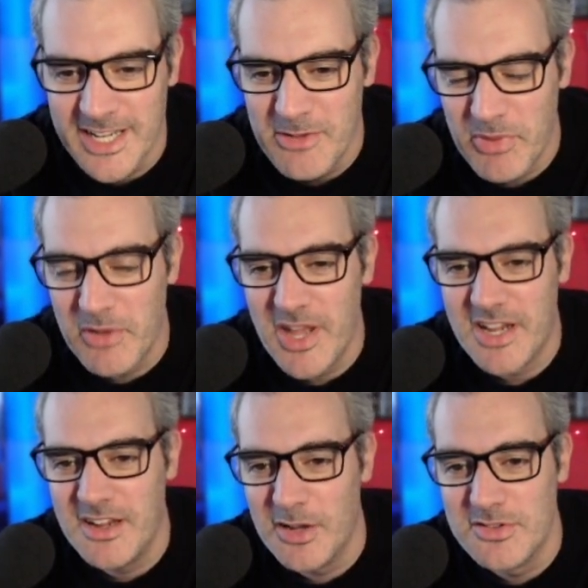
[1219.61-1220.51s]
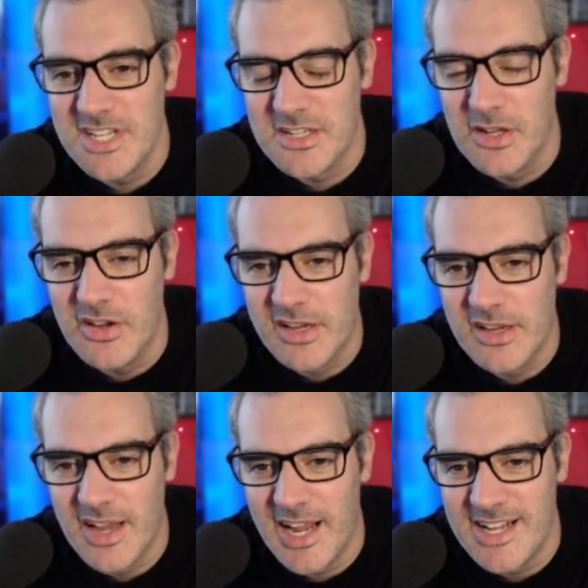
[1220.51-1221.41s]
But that concludes this look
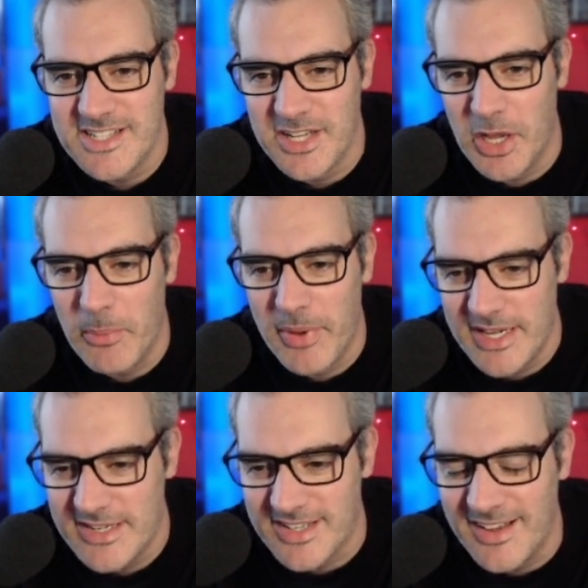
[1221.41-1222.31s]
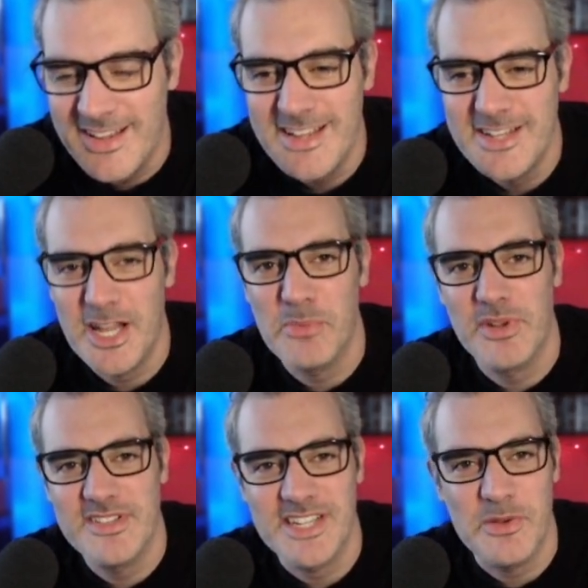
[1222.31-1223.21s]
at Pacer. Now I'm going
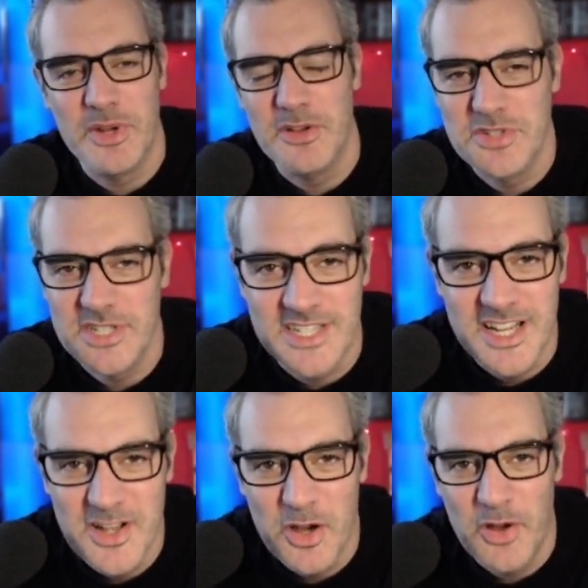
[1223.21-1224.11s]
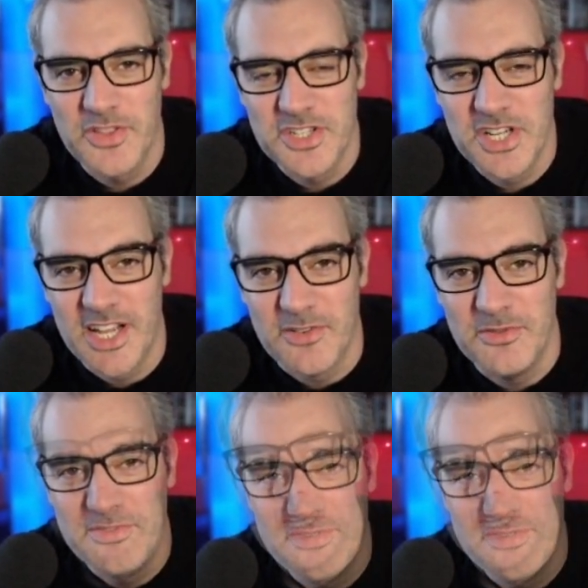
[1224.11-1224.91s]
to see what else is on the channel.